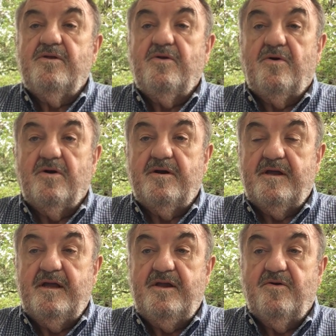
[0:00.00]
Lord,
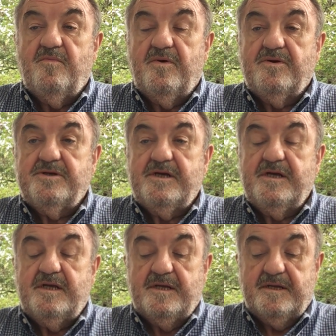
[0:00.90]
in your
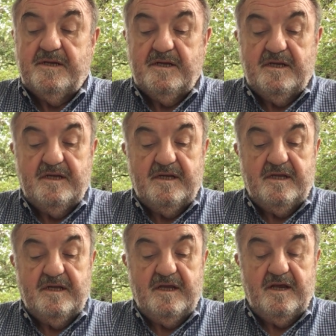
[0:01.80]
mercy,
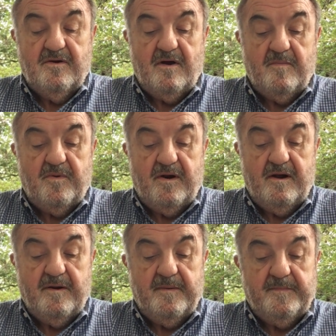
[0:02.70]
hear our
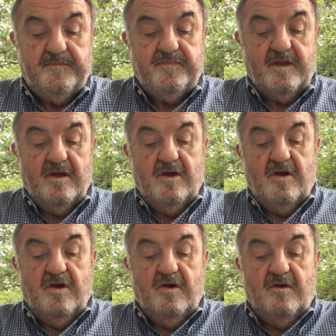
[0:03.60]
prayer.
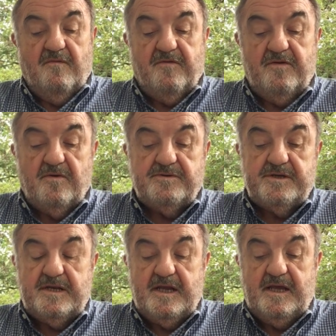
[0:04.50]
For
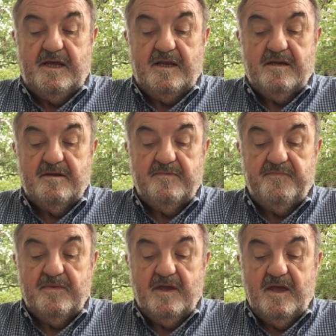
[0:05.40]
those in need,
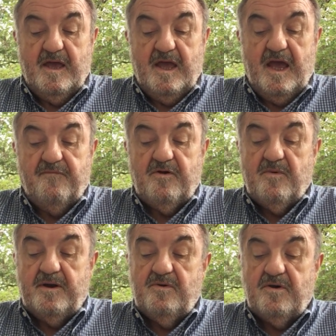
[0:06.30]

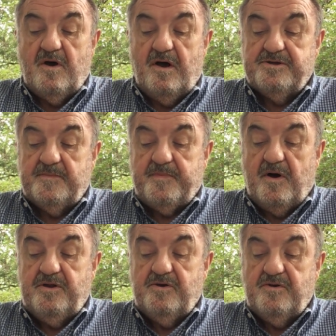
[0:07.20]
everyone who calls
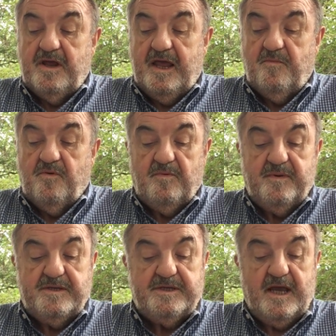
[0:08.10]
upon your name will
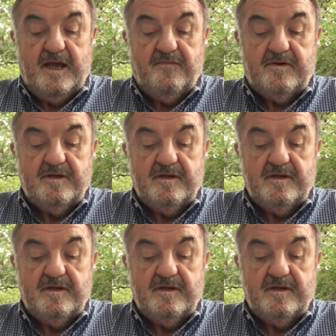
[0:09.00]
be saved.